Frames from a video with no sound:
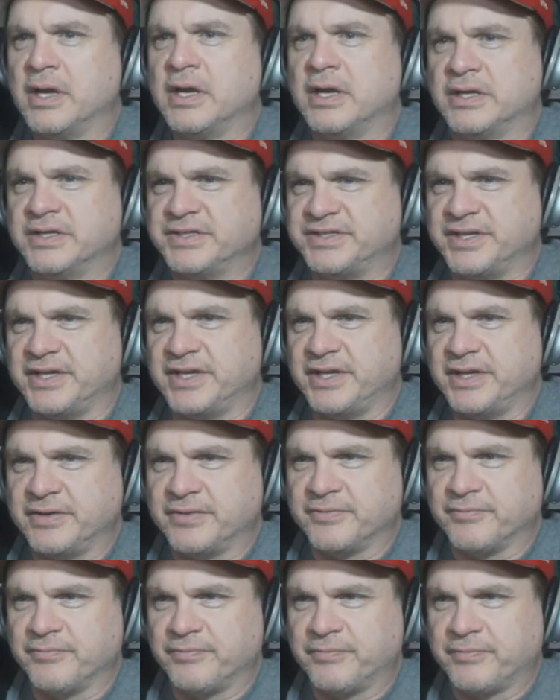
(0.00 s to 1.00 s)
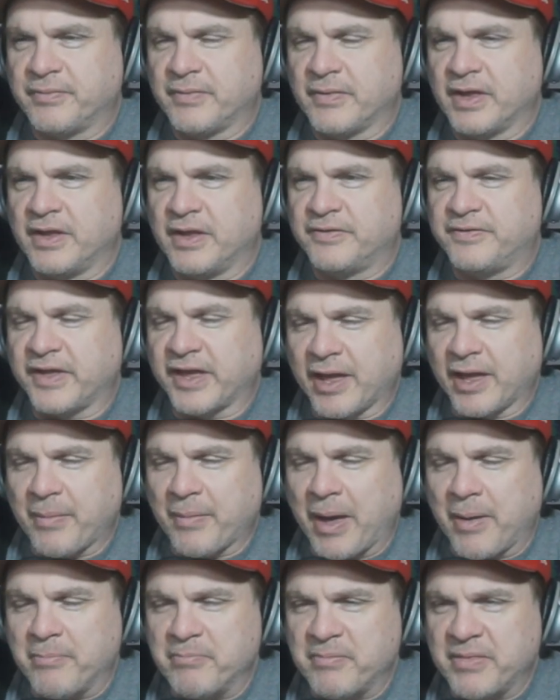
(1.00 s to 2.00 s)
See, thinking
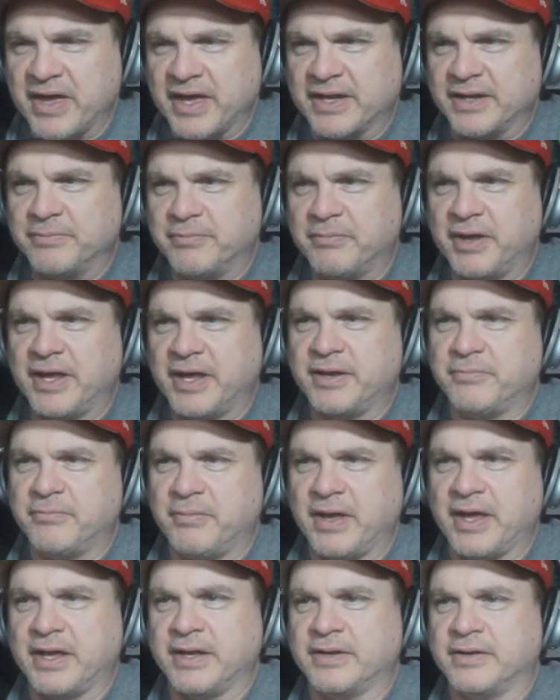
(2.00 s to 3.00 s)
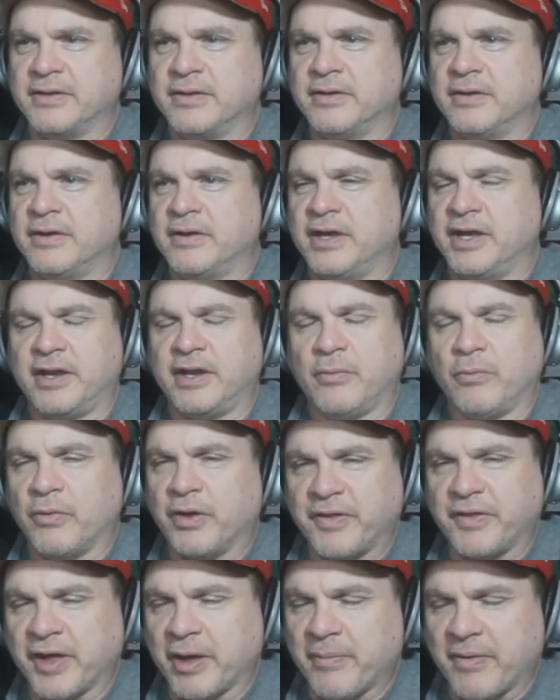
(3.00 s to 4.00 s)
about Min. He didn't want
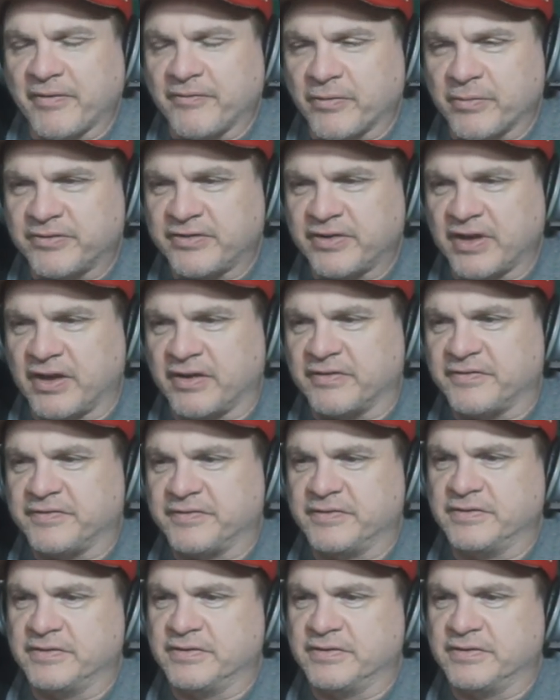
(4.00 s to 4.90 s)
to think about for himself.